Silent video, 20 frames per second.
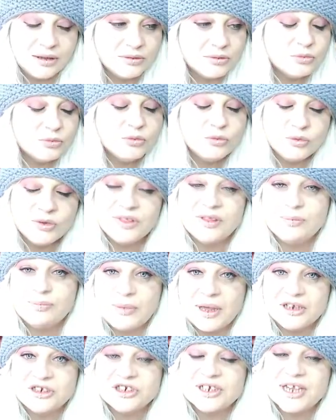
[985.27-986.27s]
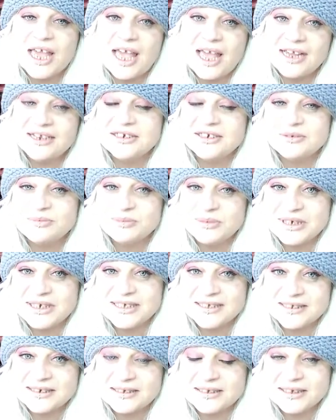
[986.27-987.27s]
with magic and
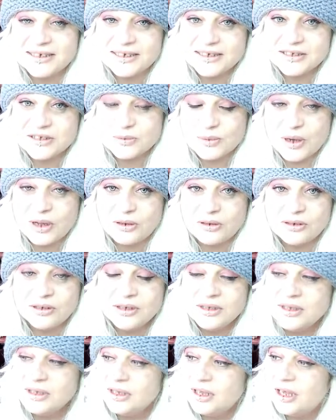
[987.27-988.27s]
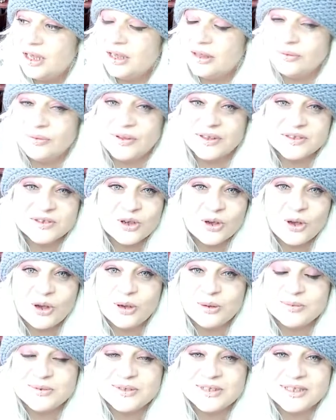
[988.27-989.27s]
medicinally as well. There's
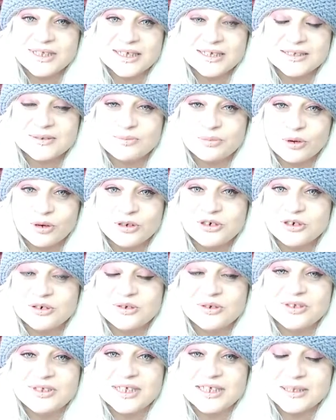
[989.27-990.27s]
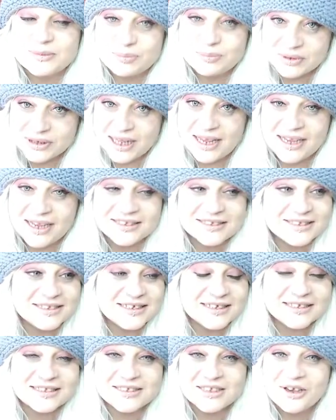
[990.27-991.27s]
herbs, there's produce, there's plants,
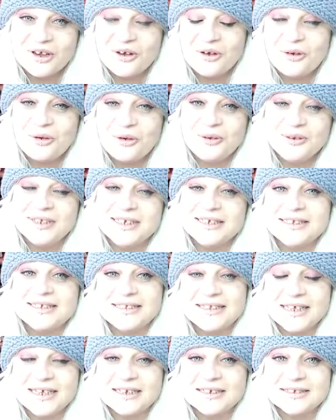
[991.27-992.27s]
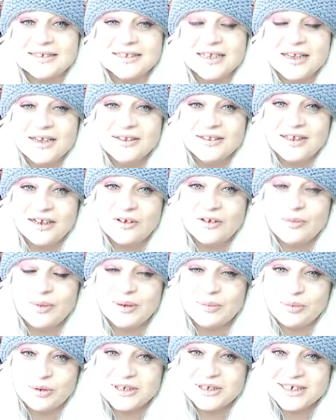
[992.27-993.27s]
there's all these things that have
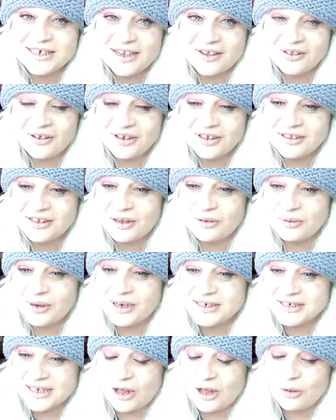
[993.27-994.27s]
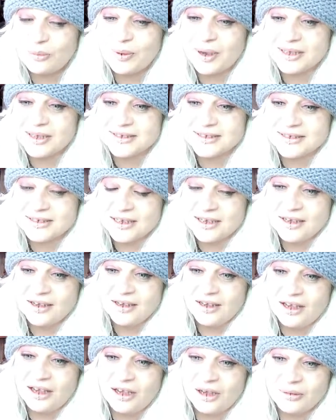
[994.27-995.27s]
been put together in that way to help us.
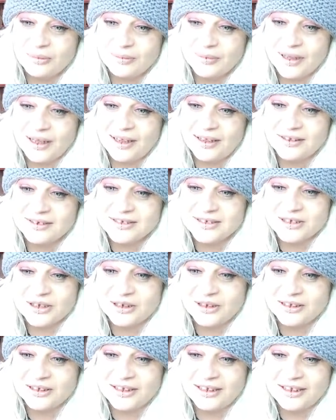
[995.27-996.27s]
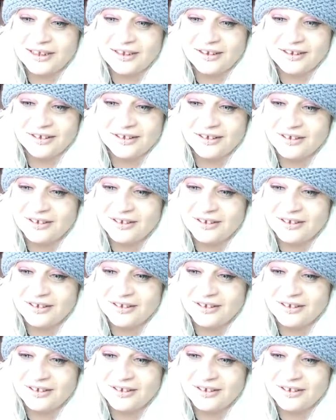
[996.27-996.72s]
And certainly